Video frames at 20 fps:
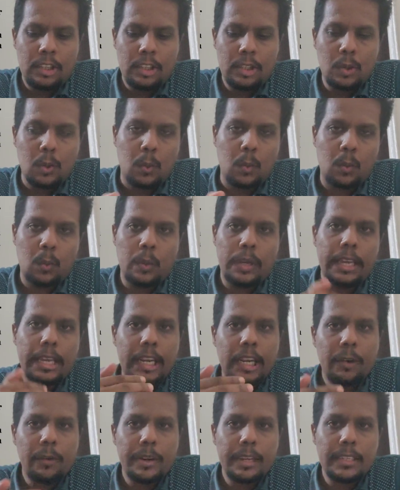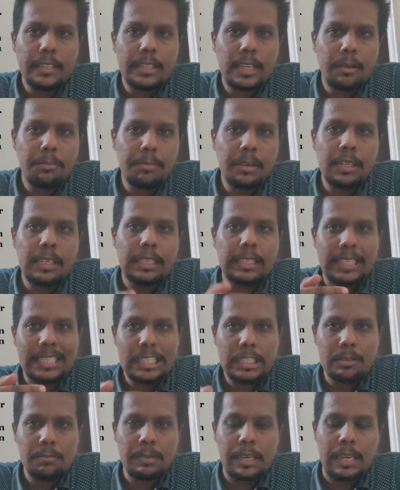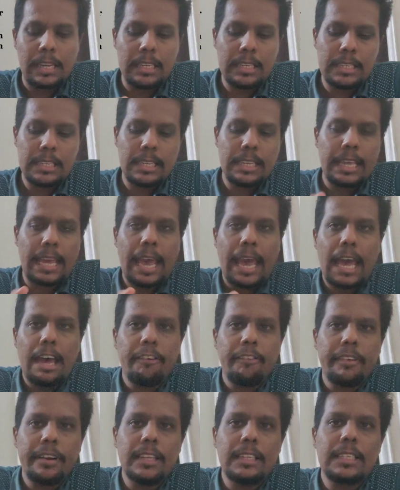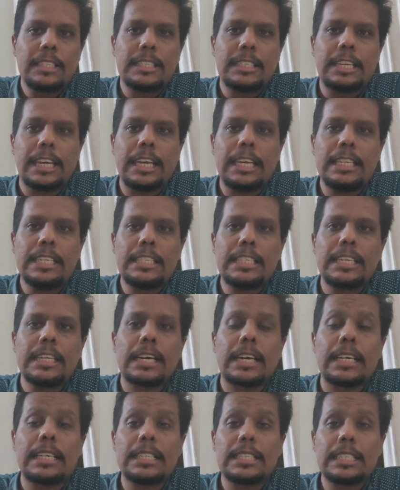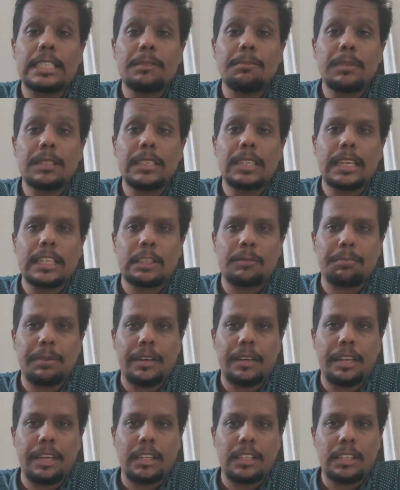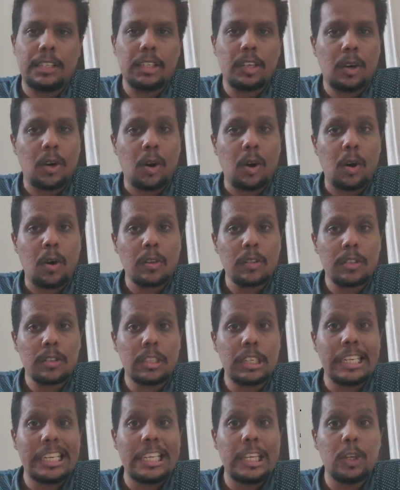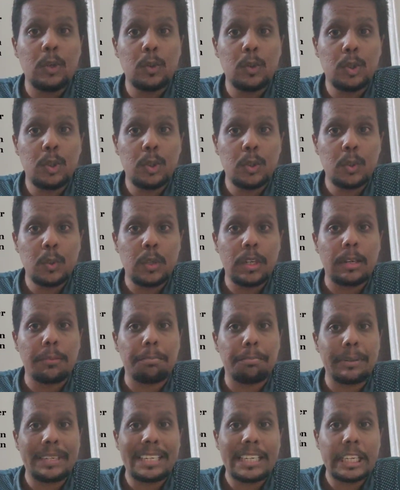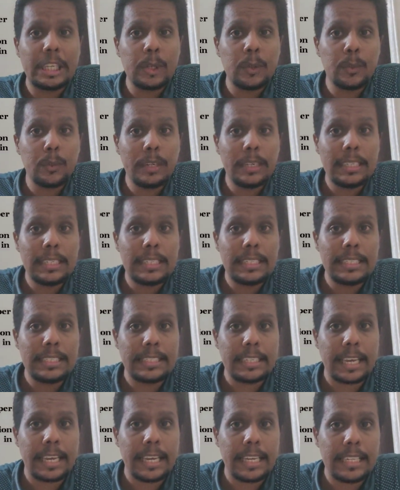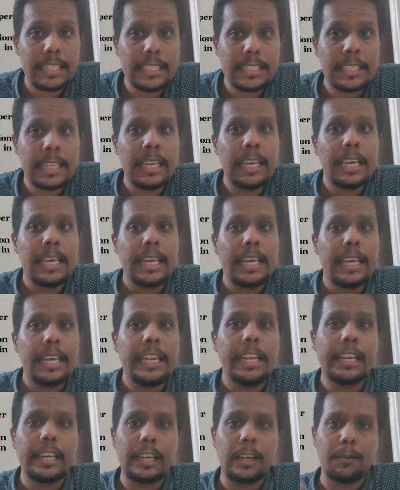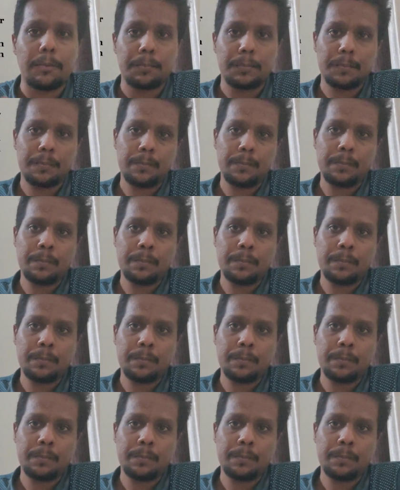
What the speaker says: So, in our example, this means the average change in consumption expenditure cost due to a per unit change in income.